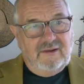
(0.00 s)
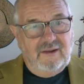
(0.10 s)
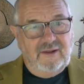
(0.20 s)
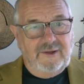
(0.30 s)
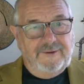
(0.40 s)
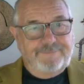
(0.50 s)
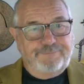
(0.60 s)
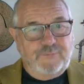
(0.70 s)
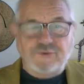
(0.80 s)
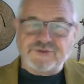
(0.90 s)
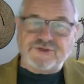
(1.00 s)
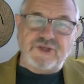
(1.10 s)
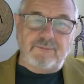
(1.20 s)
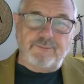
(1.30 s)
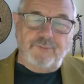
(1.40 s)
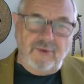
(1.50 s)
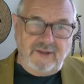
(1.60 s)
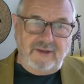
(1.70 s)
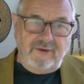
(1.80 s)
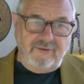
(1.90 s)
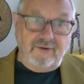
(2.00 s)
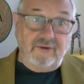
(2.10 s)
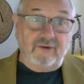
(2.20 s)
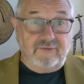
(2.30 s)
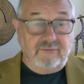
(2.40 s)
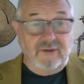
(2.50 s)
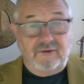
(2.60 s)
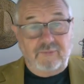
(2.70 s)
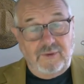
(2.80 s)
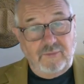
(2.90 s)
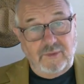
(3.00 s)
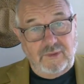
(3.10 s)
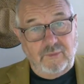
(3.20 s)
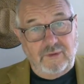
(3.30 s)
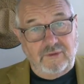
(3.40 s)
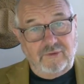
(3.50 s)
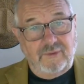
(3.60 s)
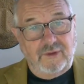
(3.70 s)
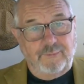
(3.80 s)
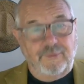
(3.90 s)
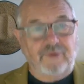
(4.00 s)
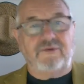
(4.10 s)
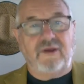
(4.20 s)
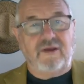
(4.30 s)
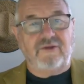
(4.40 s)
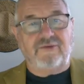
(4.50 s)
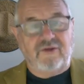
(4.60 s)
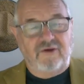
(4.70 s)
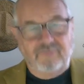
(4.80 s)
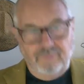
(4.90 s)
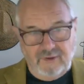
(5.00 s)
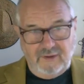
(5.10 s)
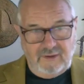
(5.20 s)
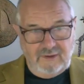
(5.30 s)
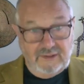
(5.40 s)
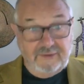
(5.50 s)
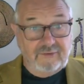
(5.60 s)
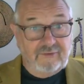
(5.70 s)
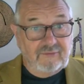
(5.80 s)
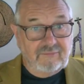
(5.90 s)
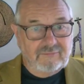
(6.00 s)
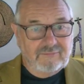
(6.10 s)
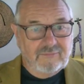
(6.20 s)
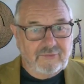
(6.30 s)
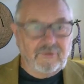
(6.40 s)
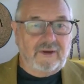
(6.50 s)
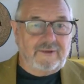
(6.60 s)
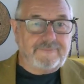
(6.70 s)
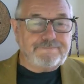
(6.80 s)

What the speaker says: there was a chap, Brian, that I got to meet when we were doing a podcast of my London thriller.